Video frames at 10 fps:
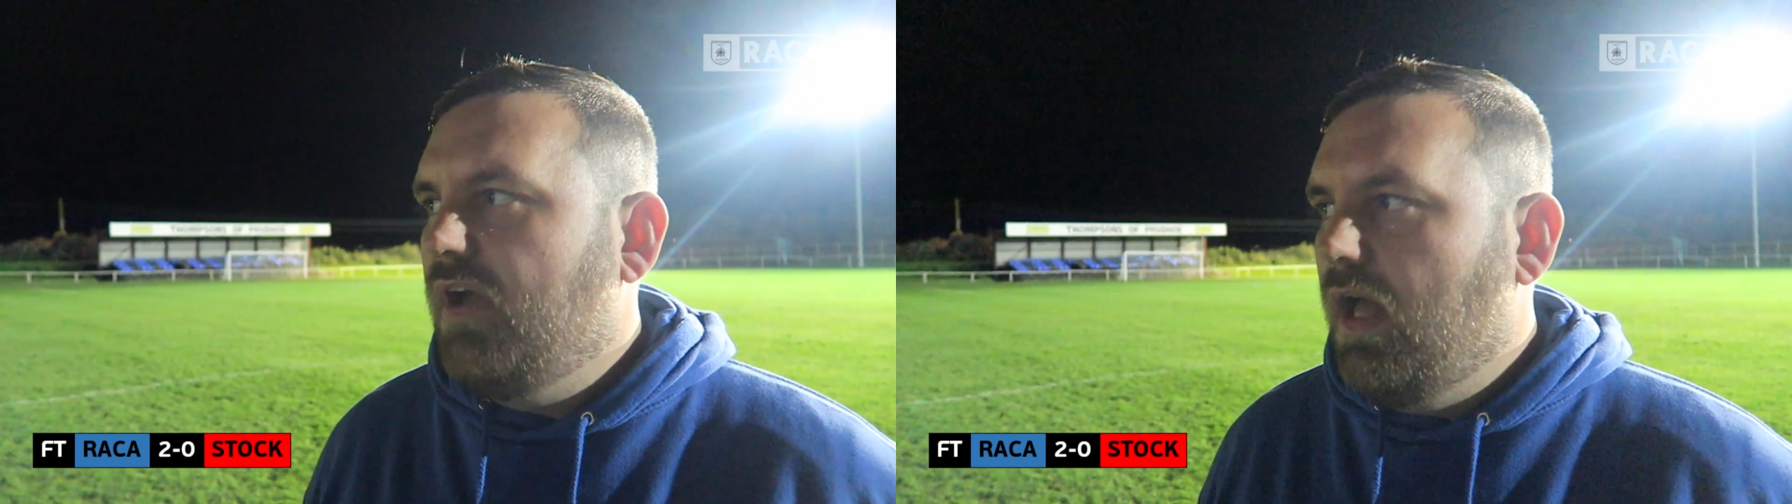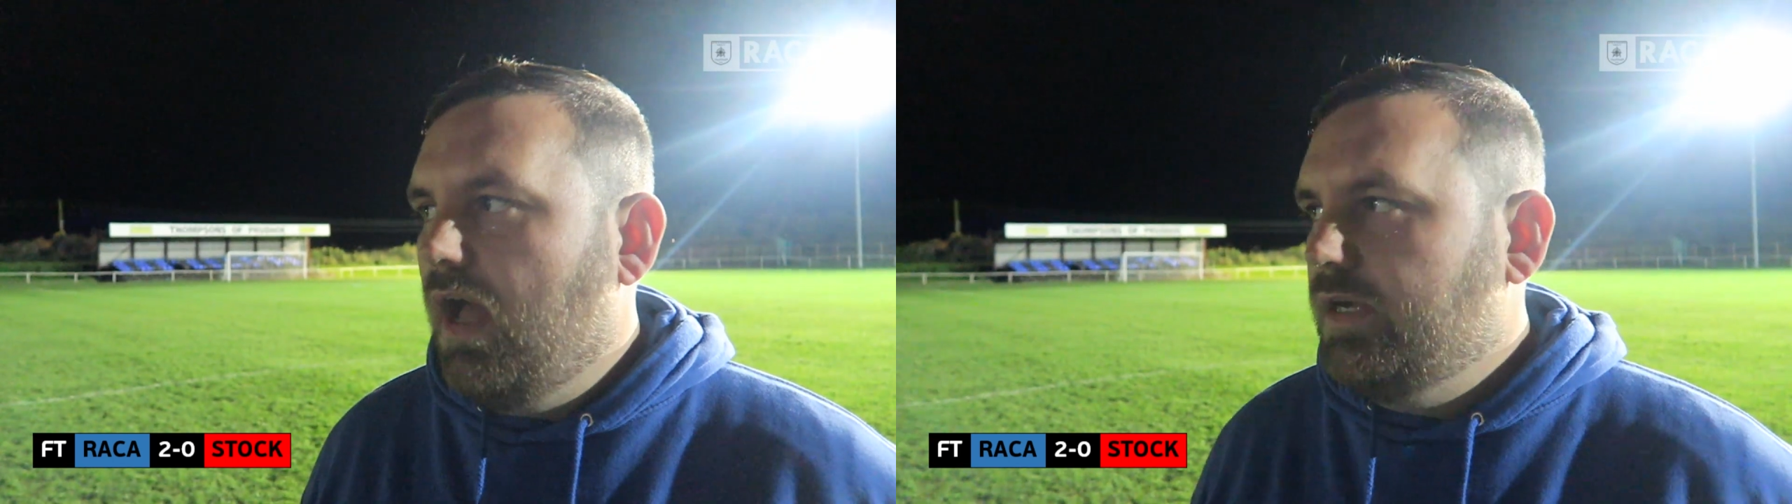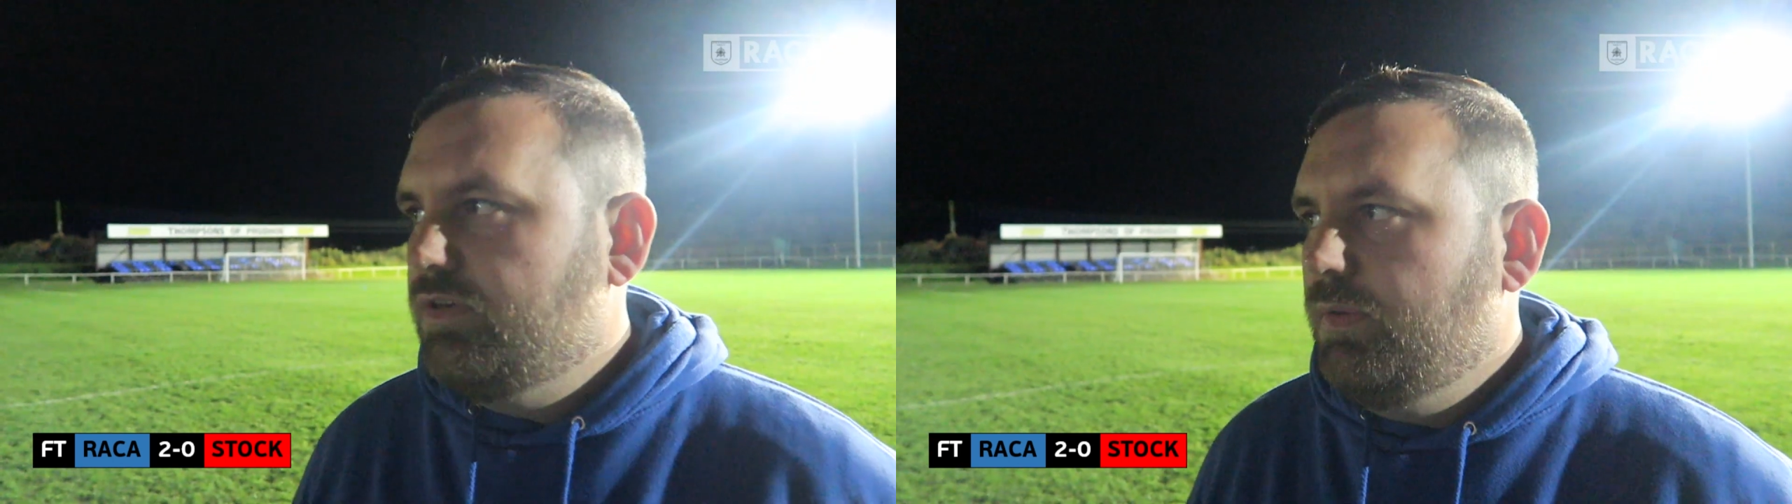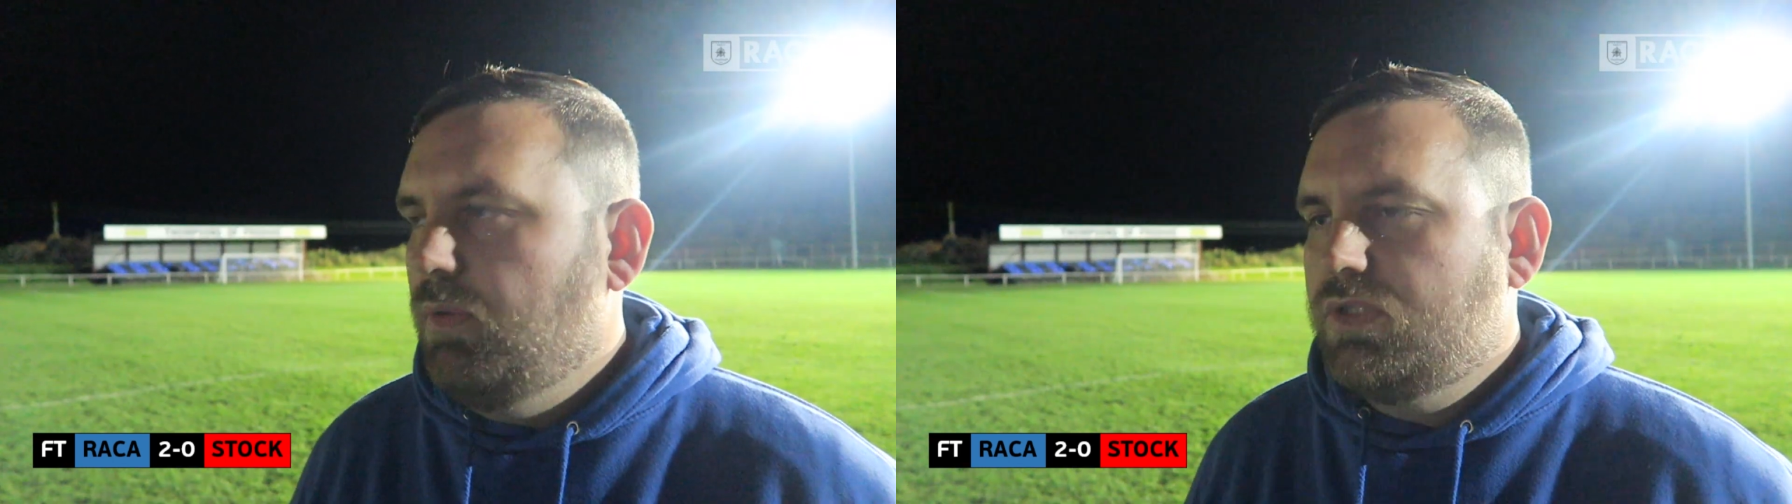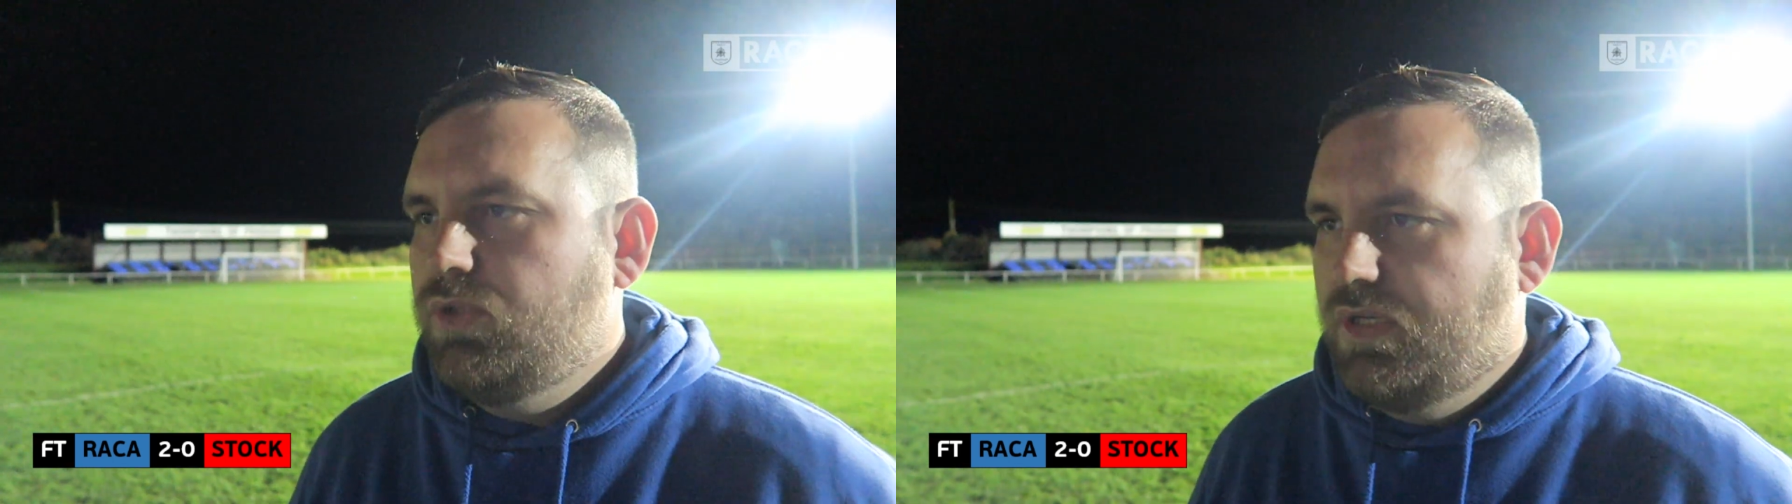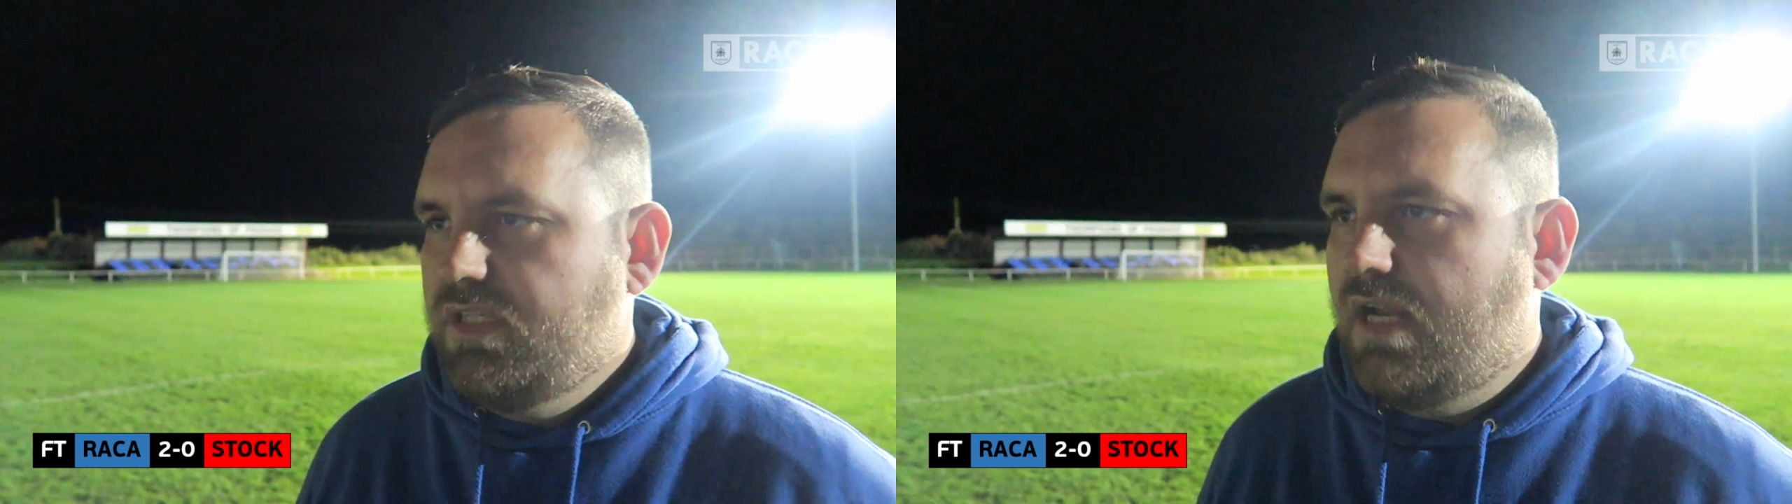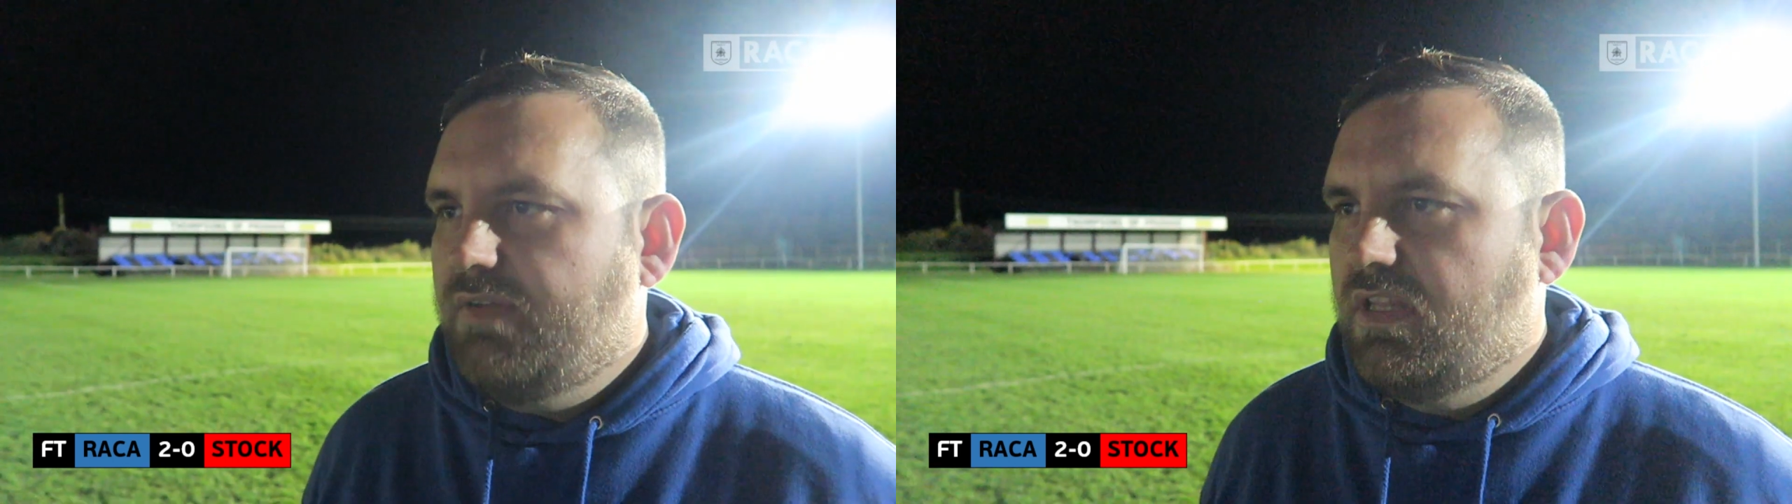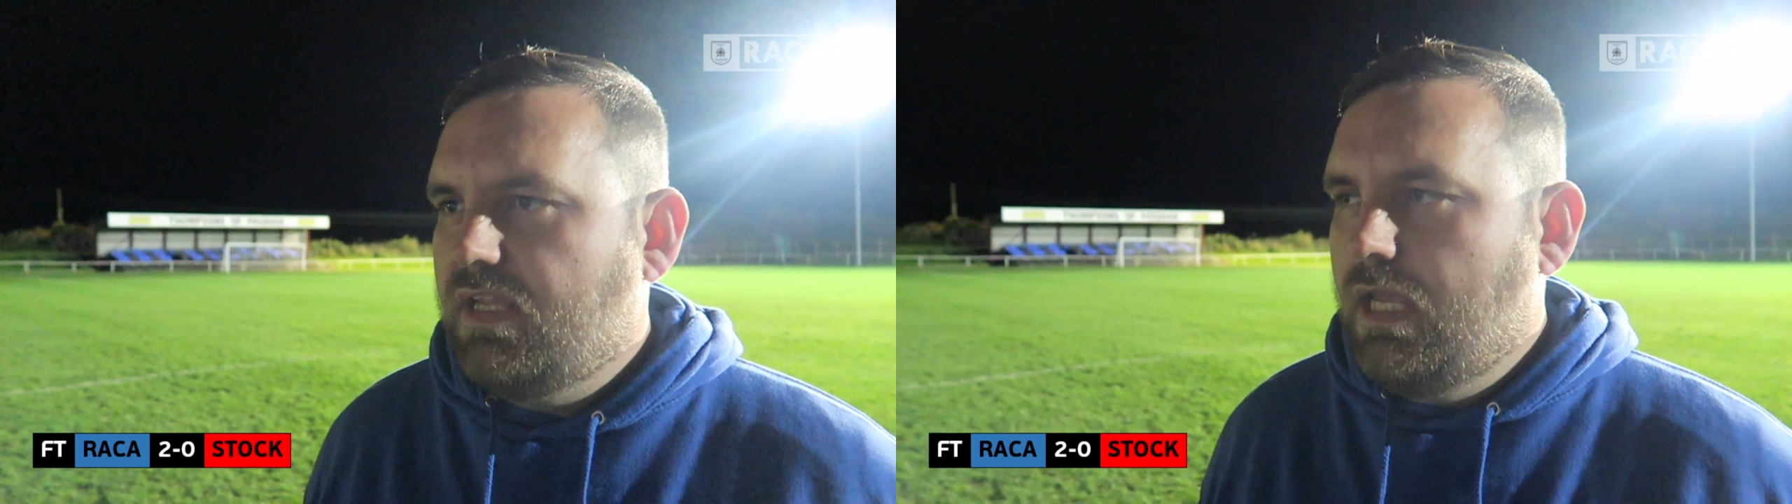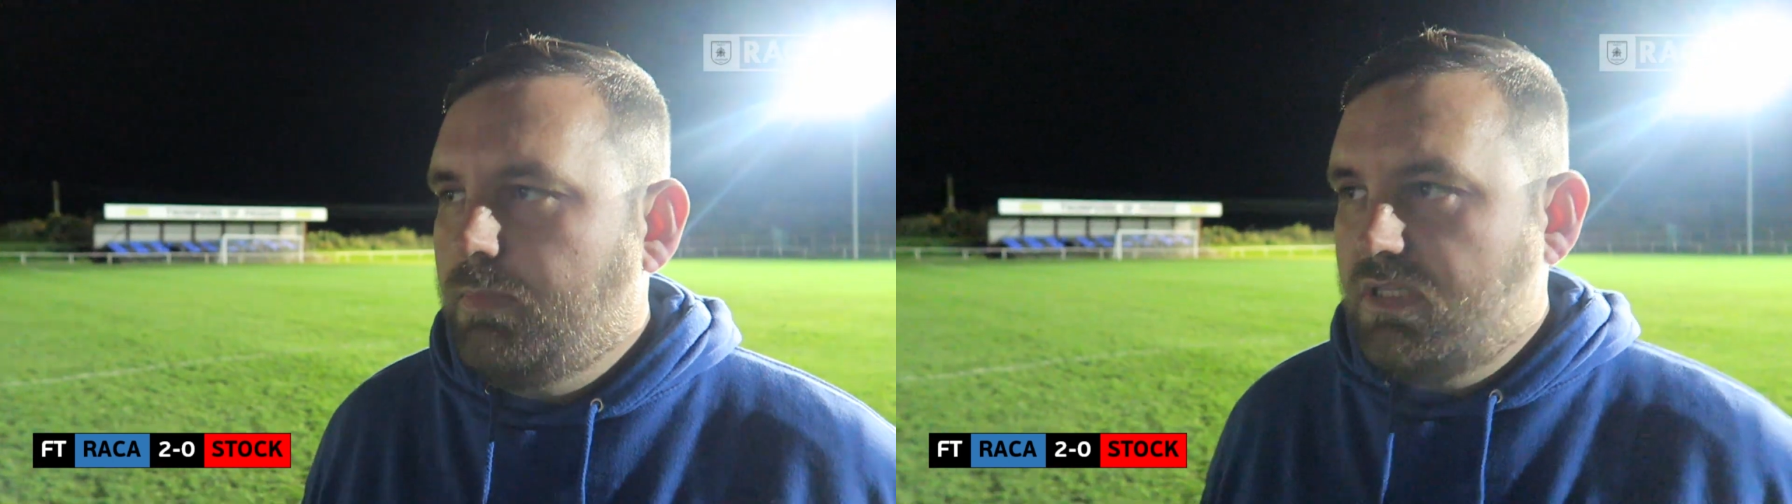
I agree with what Tony said after the game.